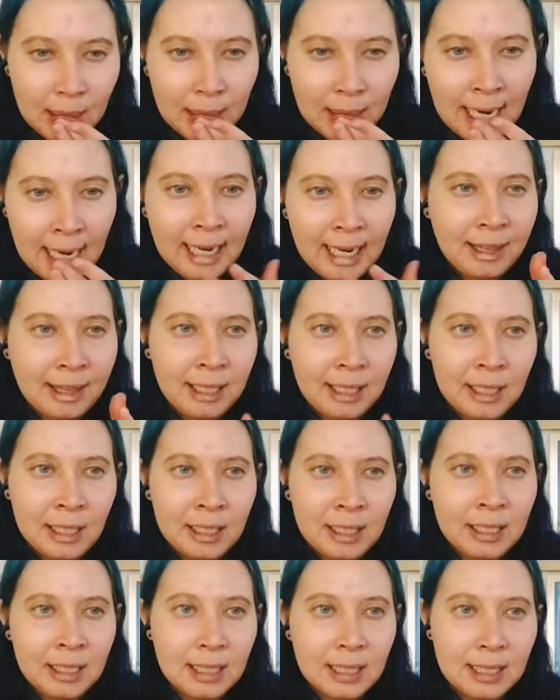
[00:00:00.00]
yeah, I think
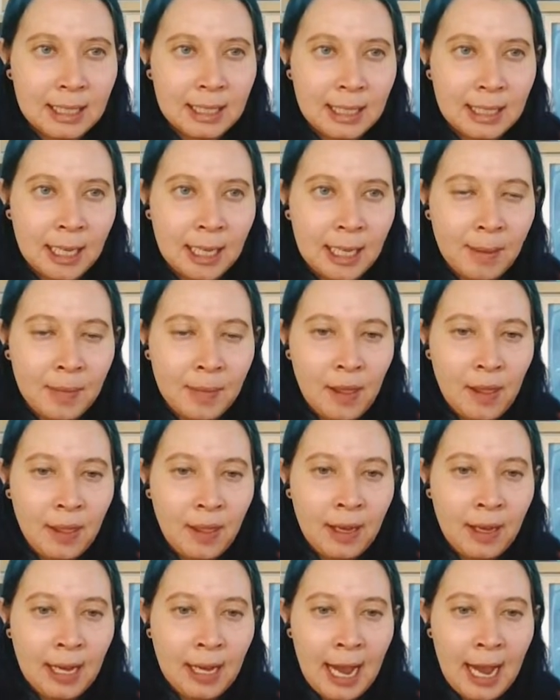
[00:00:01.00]
I'll skip
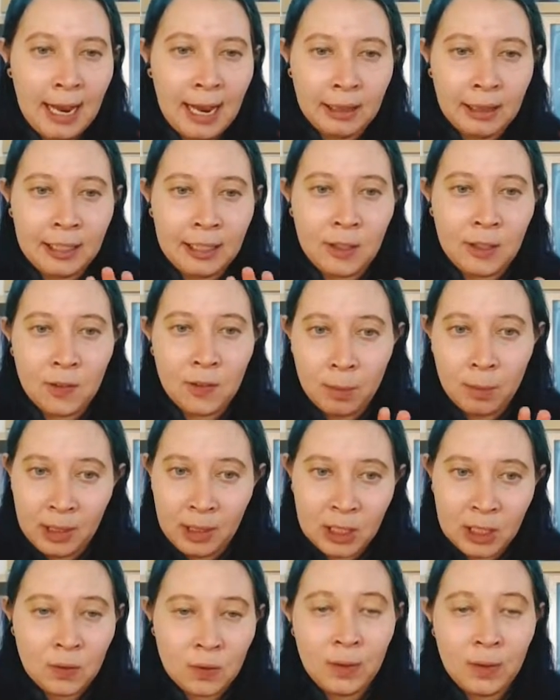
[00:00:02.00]
the island from
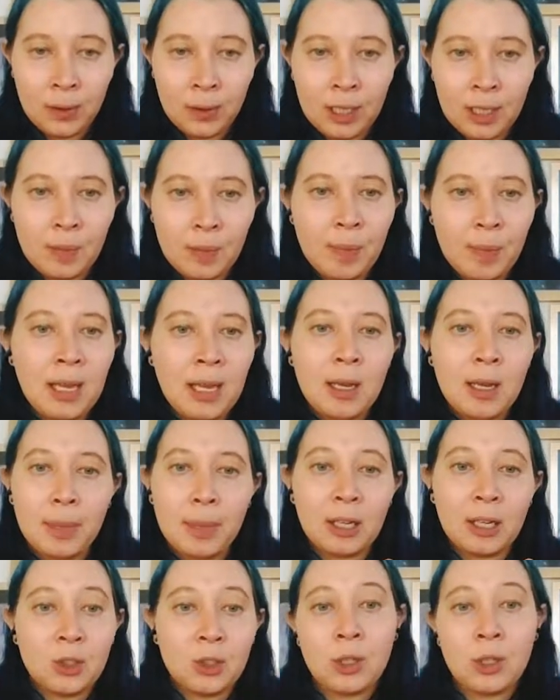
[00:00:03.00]
this photo,
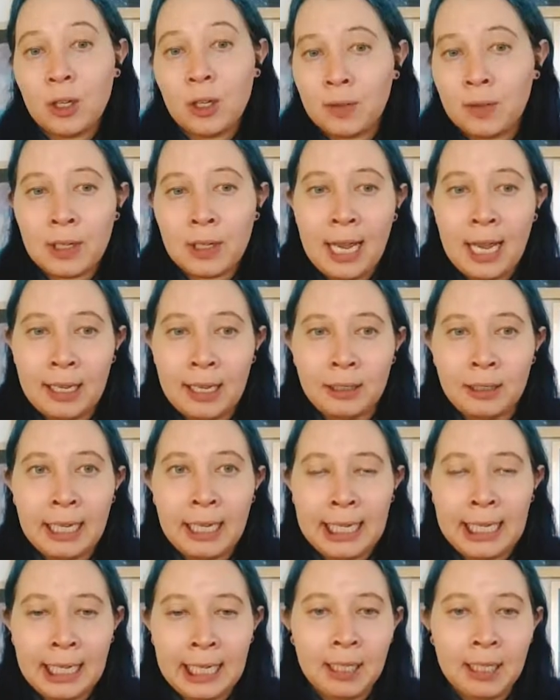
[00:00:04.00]
but I'll do the overhead
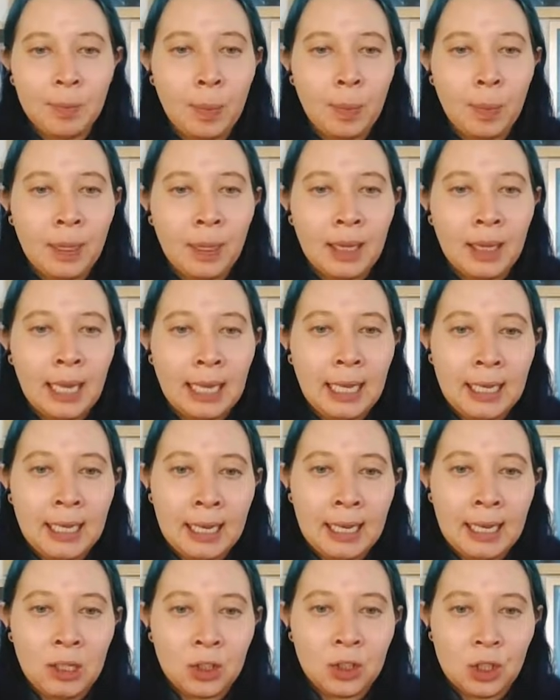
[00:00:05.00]
lighting, and
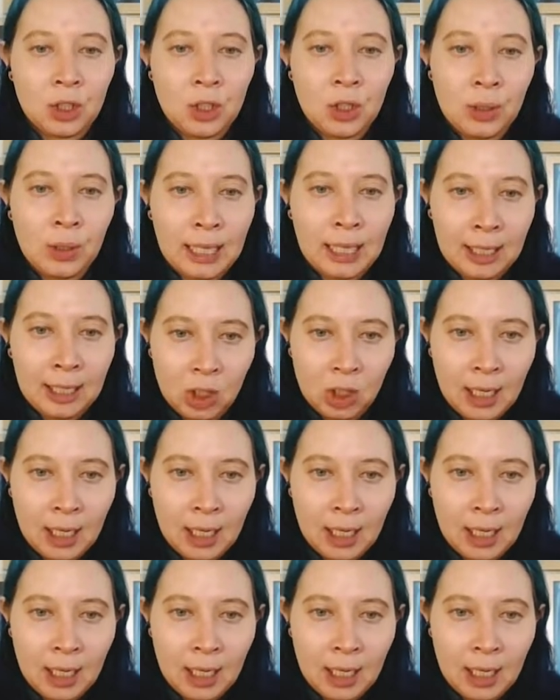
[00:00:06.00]
then I'll just do the kitchen